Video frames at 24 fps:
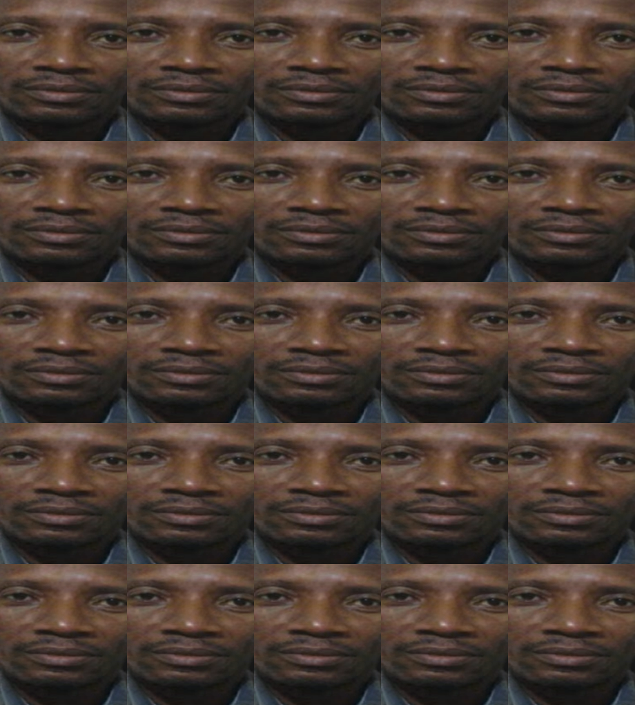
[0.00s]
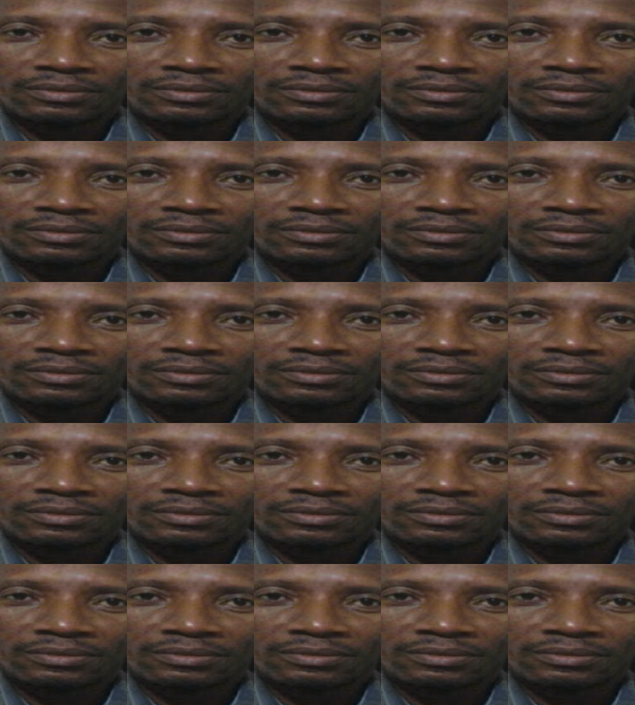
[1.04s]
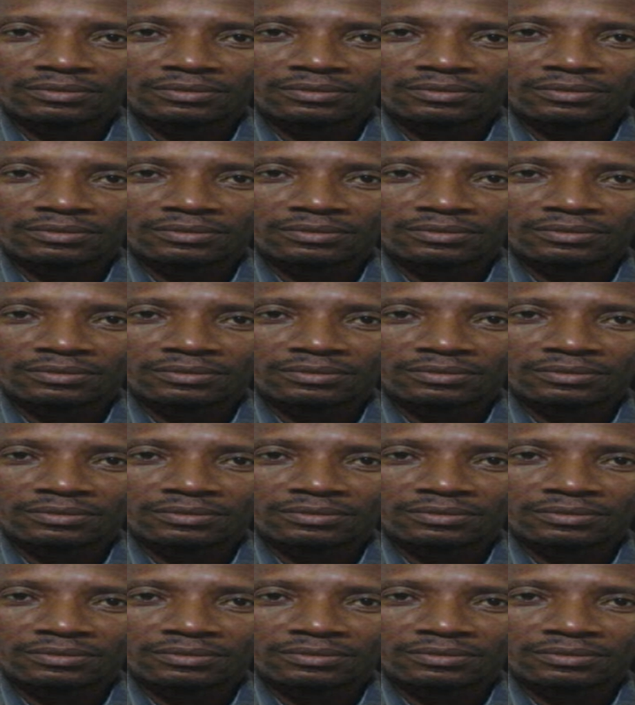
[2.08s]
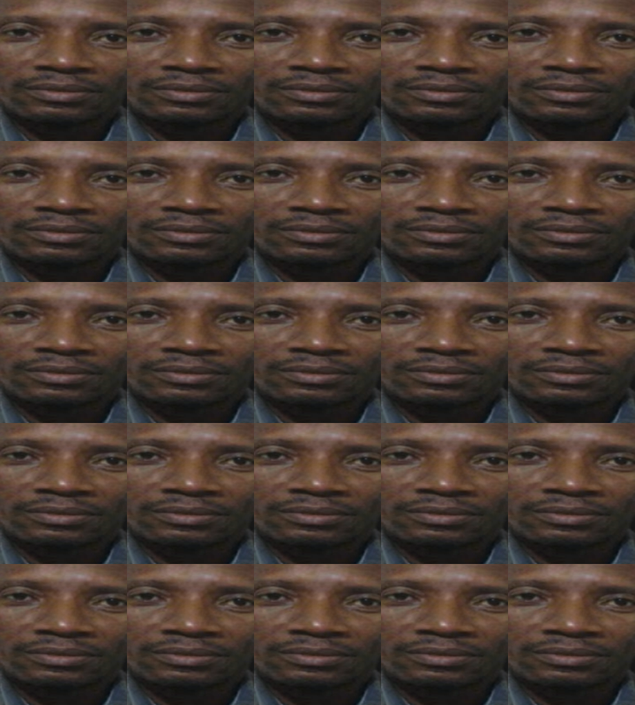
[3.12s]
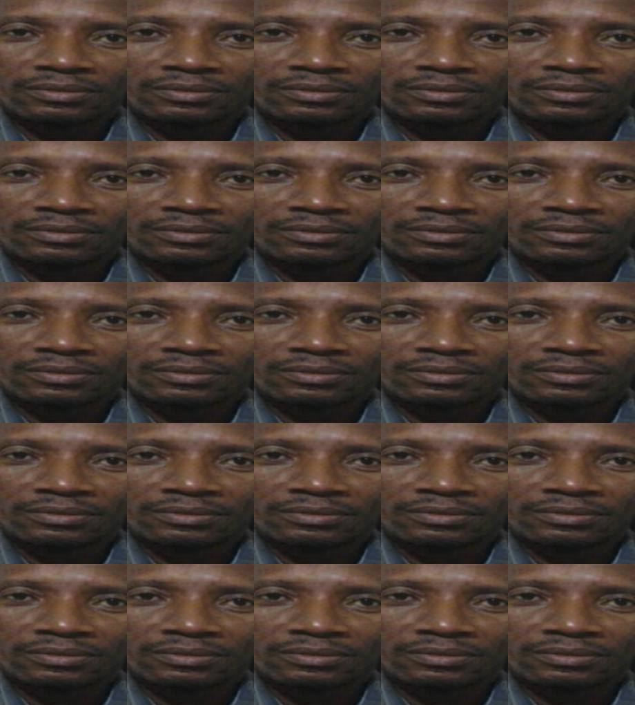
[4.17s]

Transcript: This is a still picture; no speech is visible.